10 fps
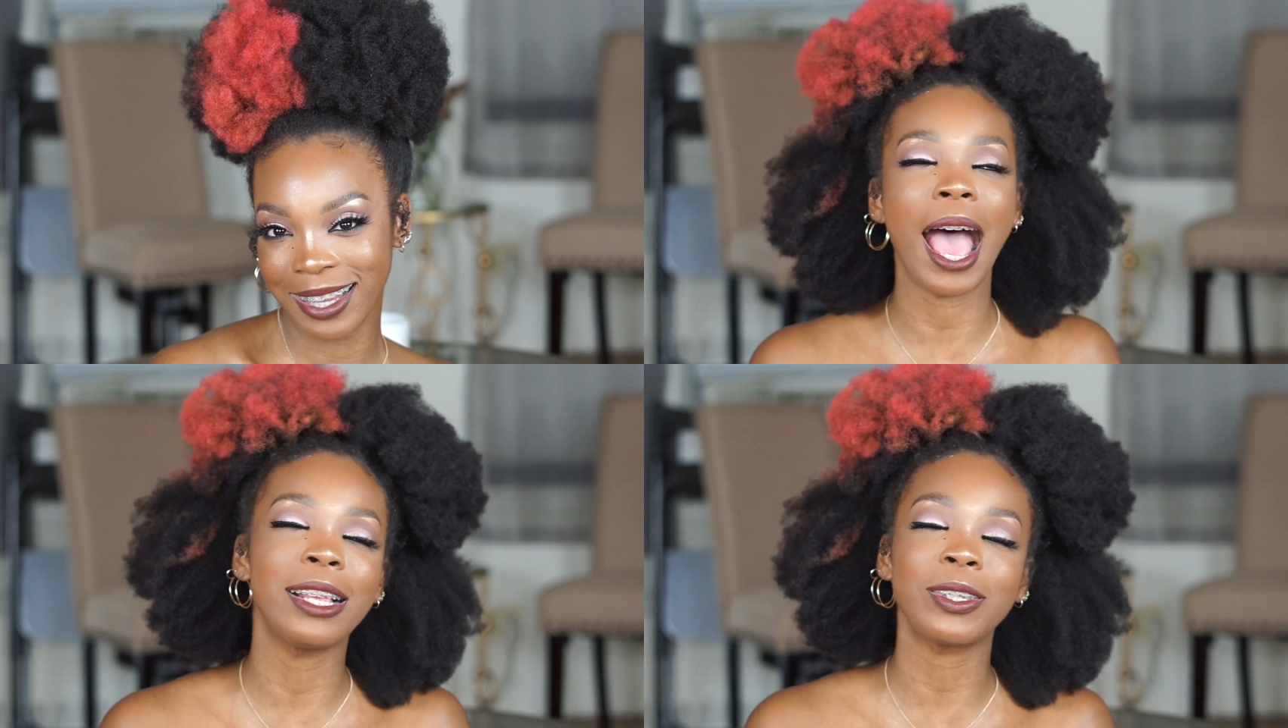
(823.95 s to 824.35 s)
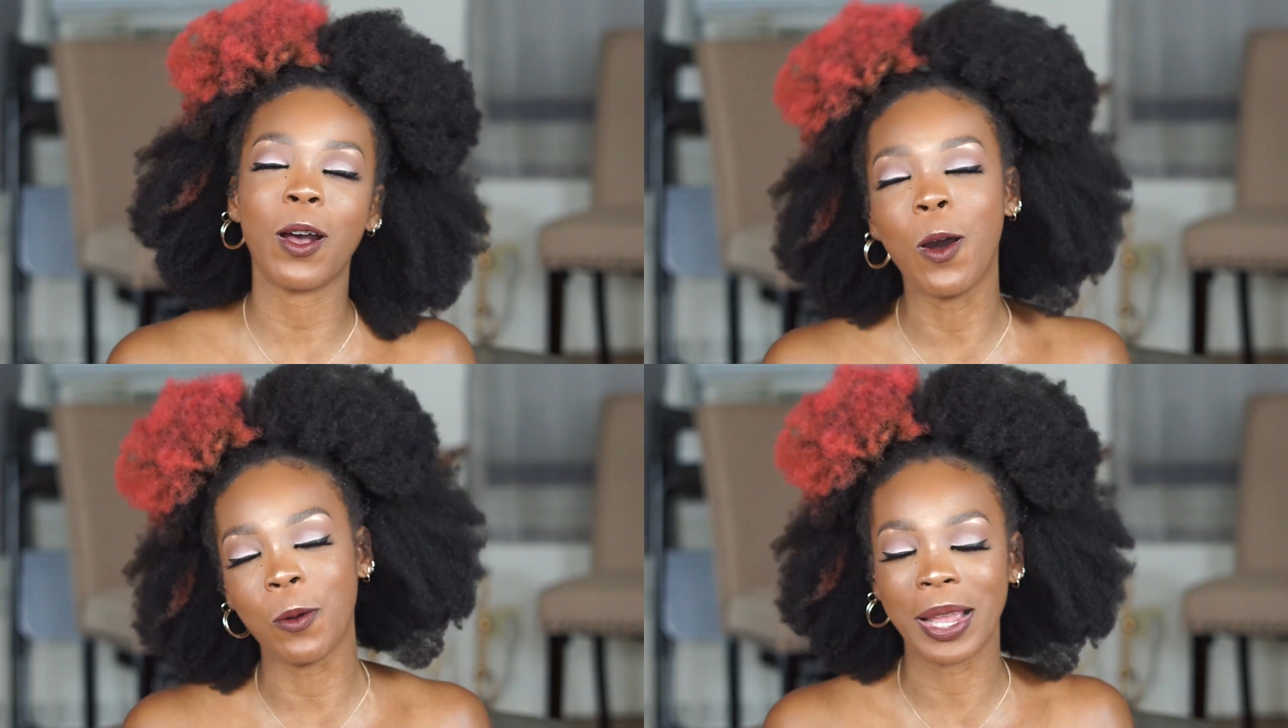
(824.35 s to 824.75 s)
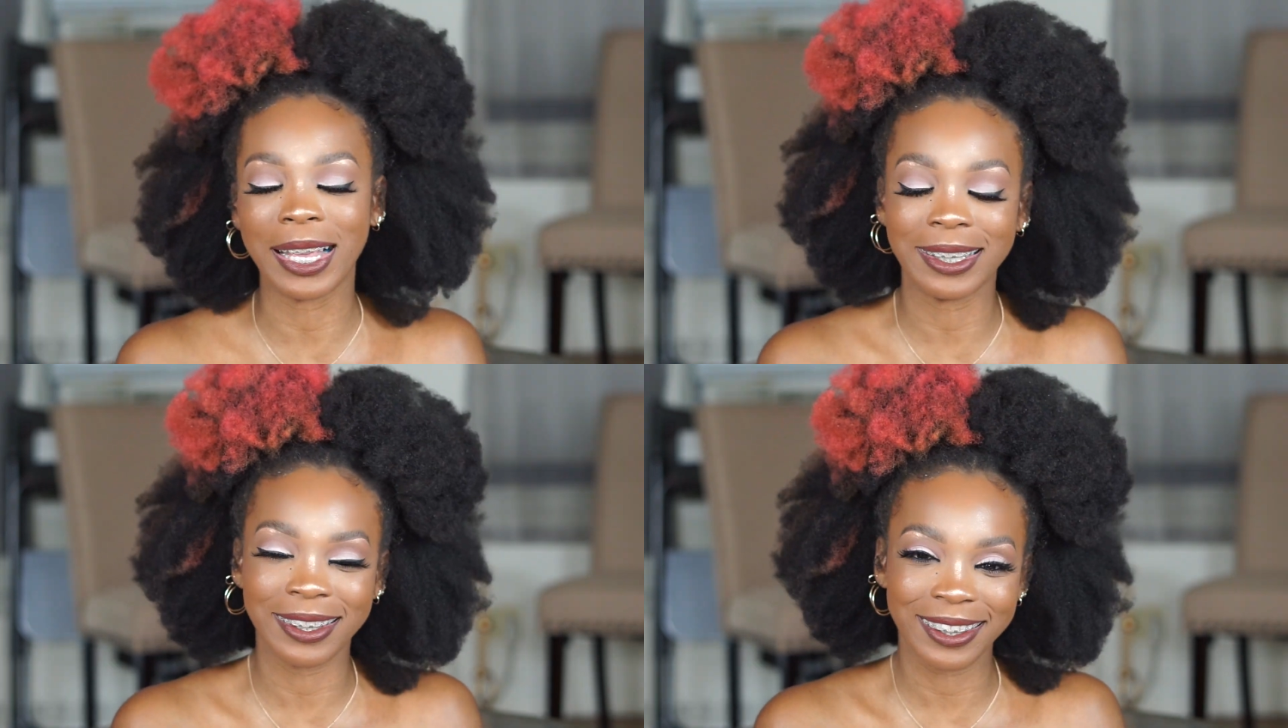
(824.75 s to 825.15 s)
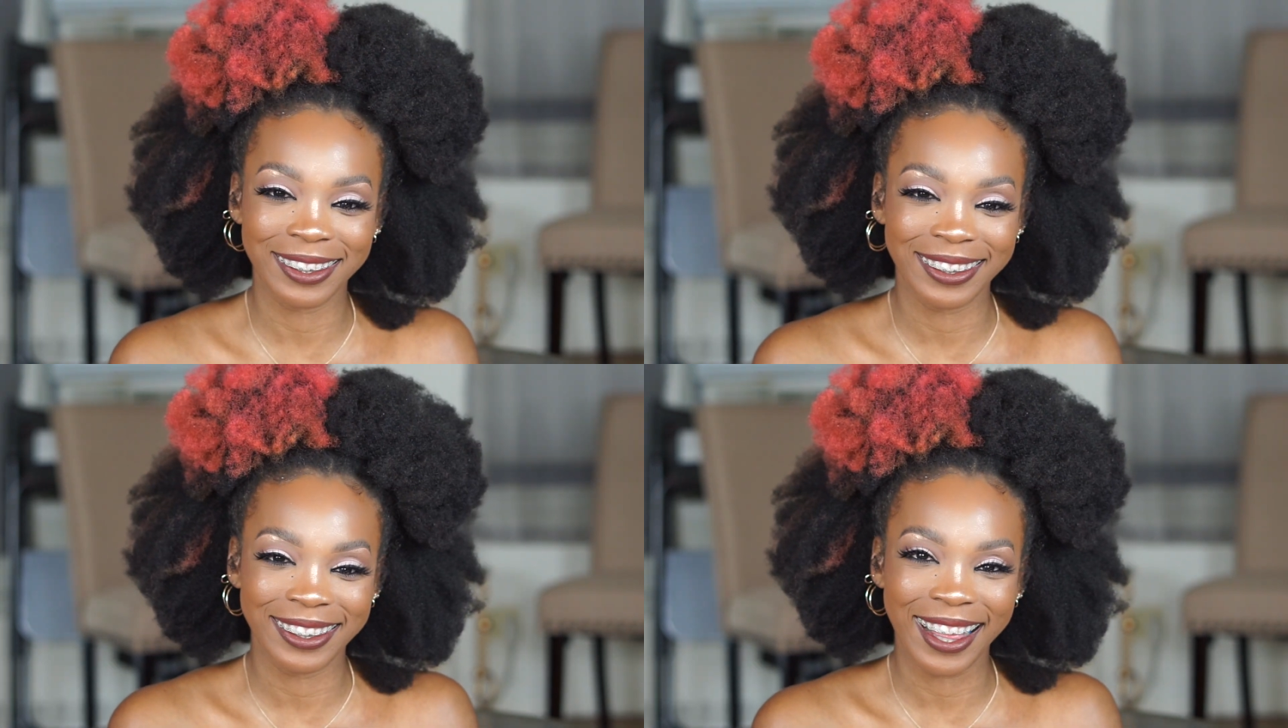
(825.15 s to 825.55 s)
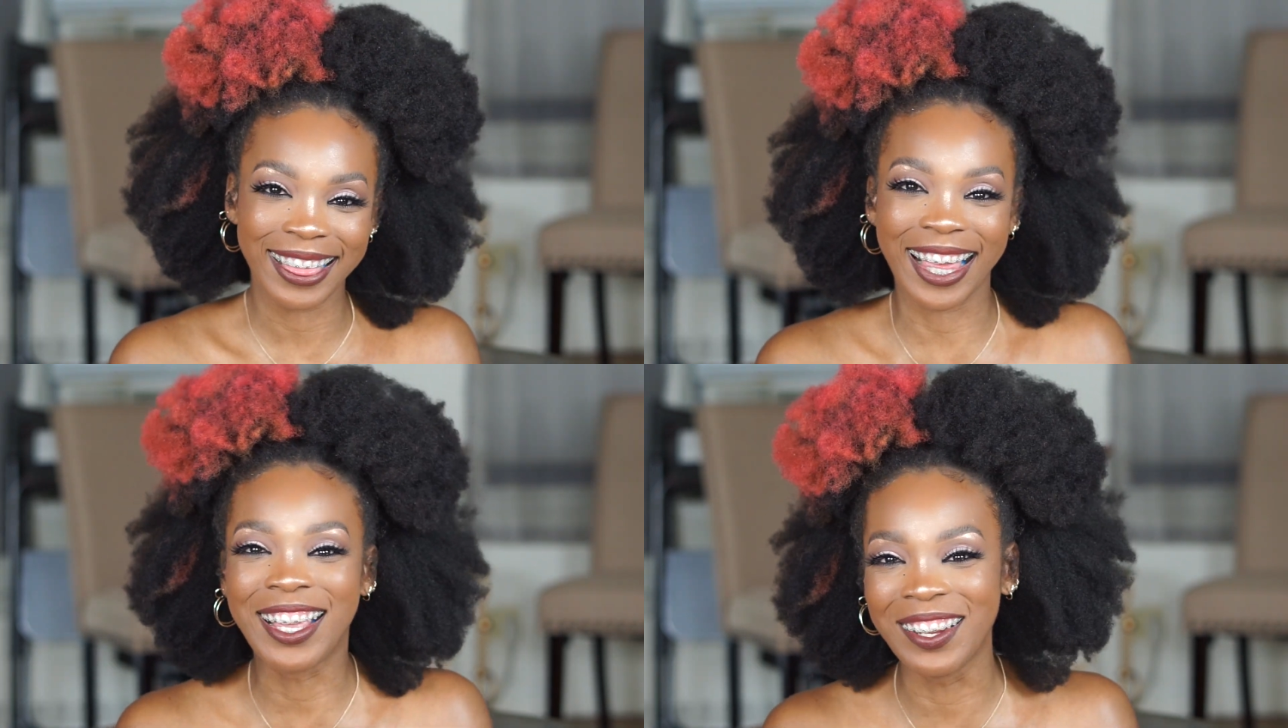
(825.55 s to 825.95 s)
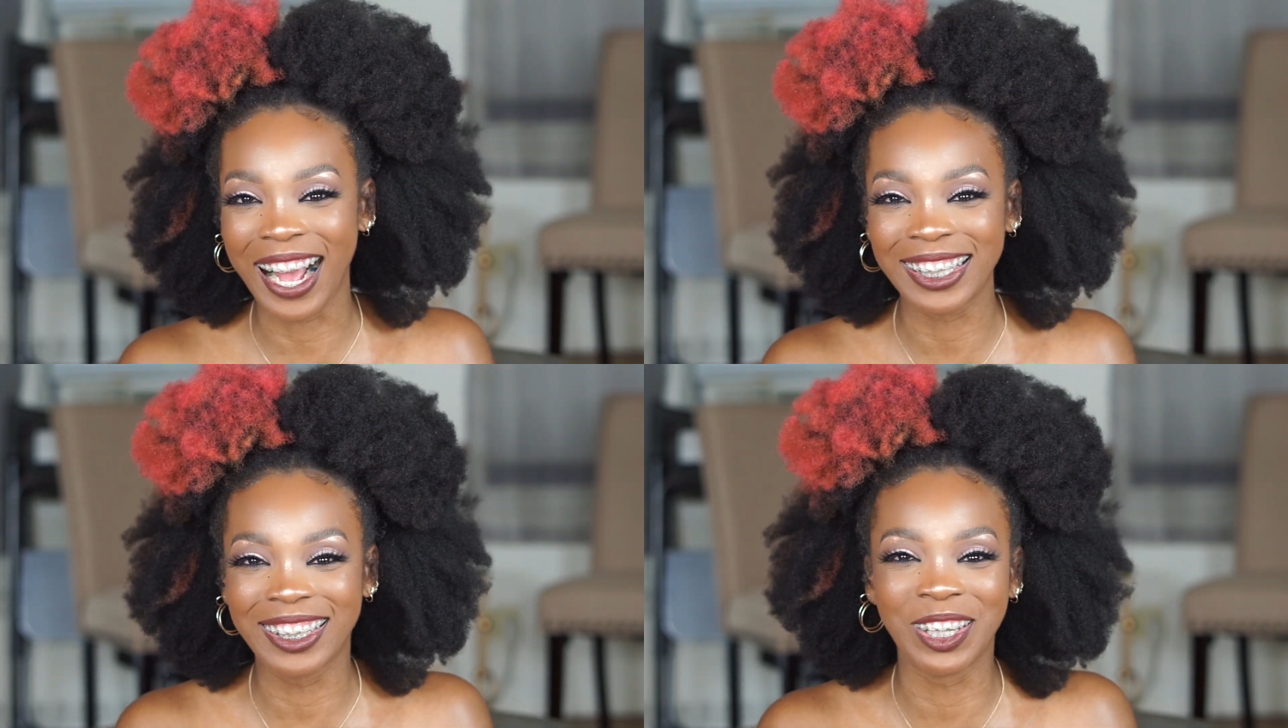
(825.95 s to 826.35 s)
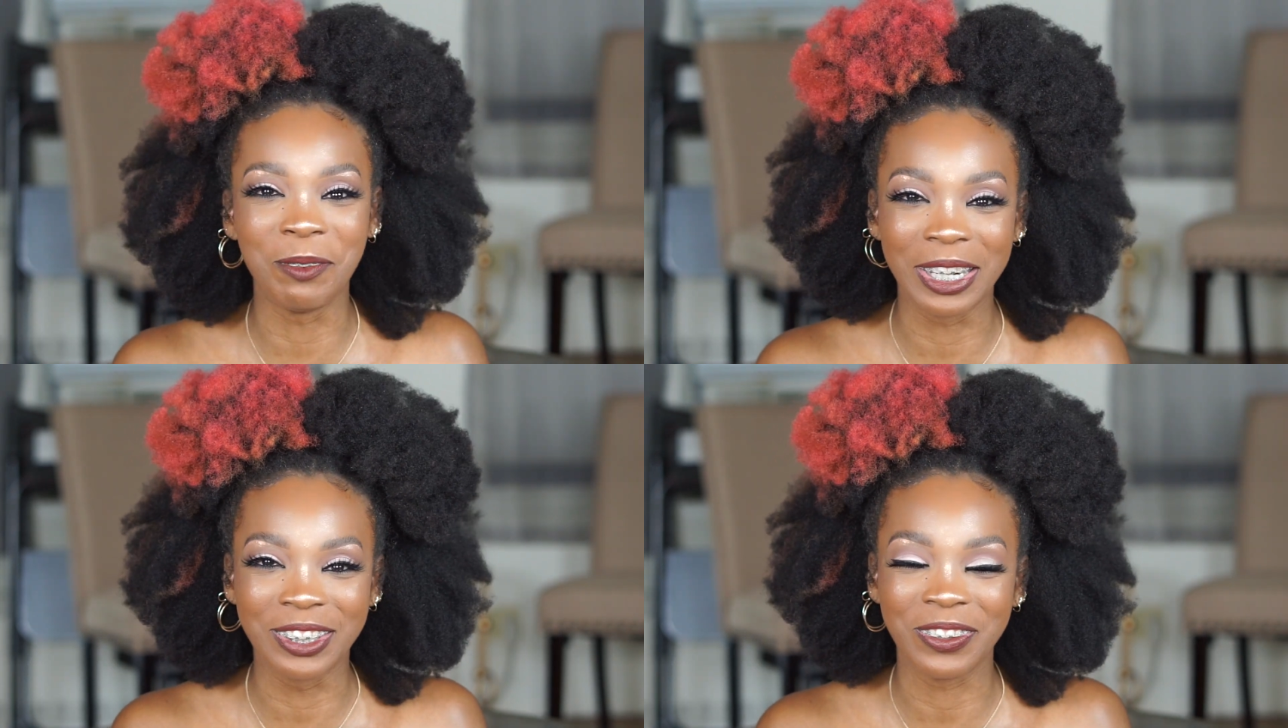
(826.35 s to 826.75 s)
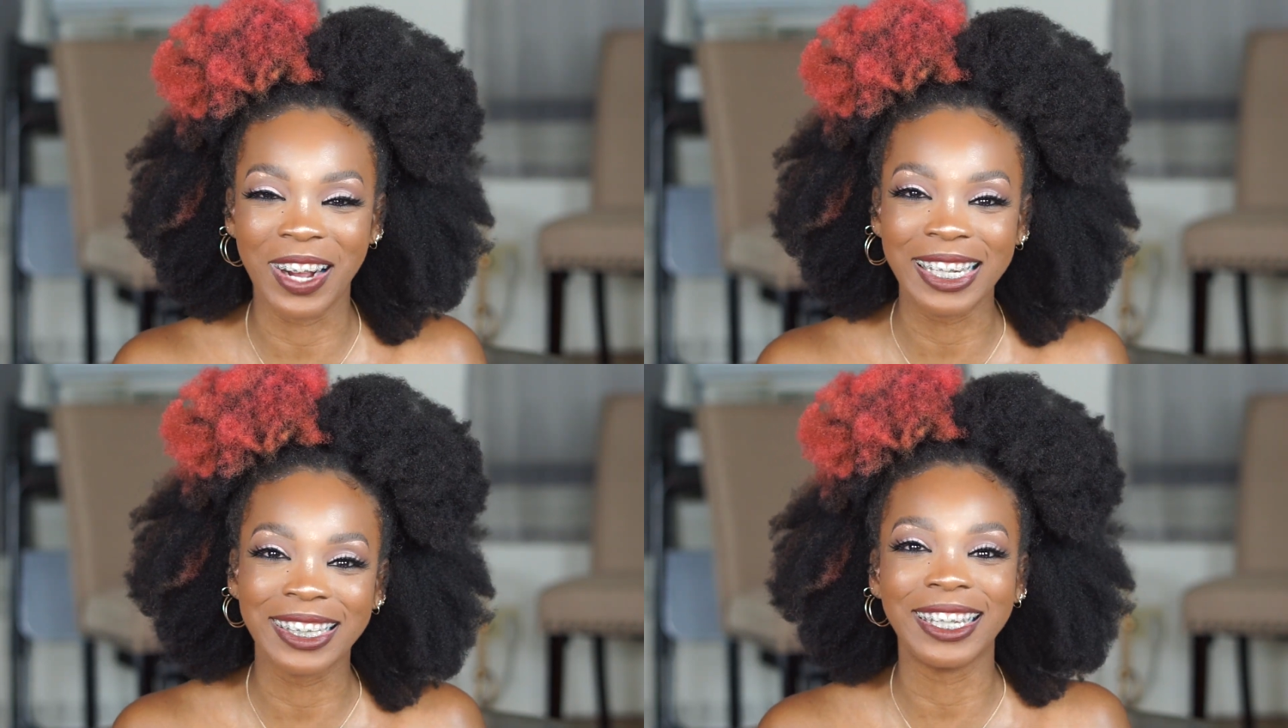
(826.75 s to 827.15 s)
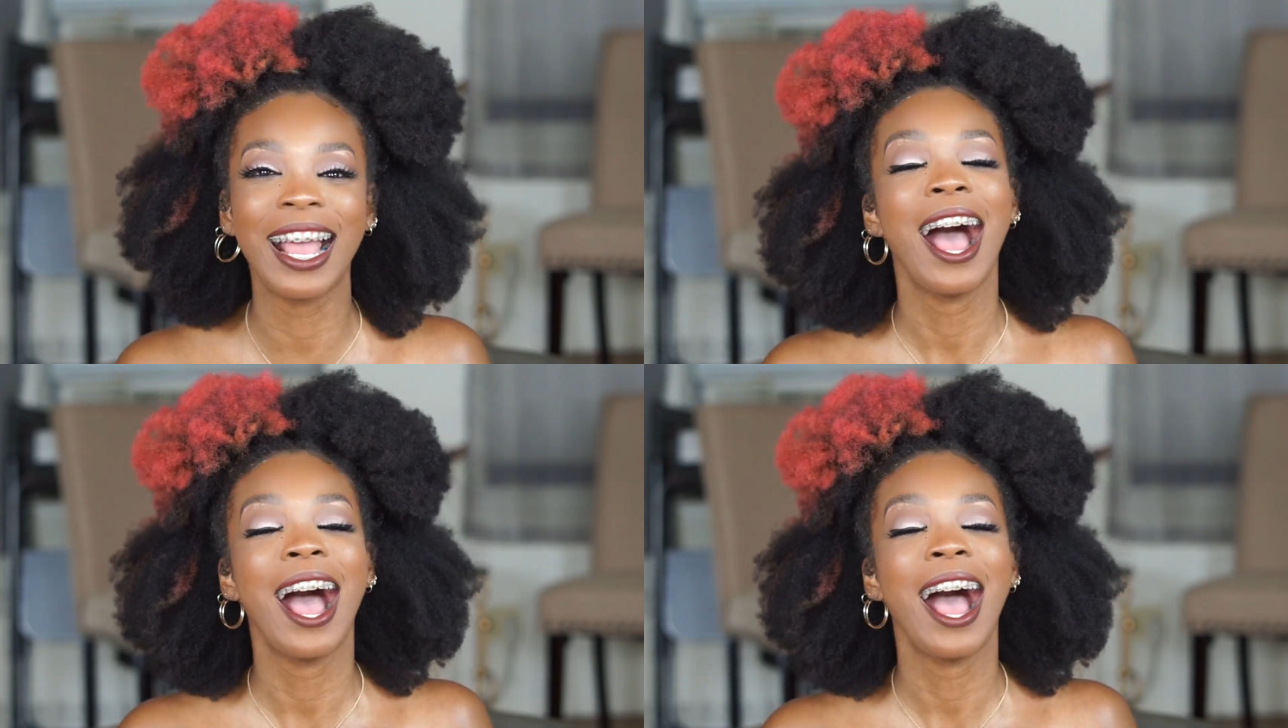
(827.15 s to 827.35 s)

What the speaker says: as always, thank you guys so much for watching.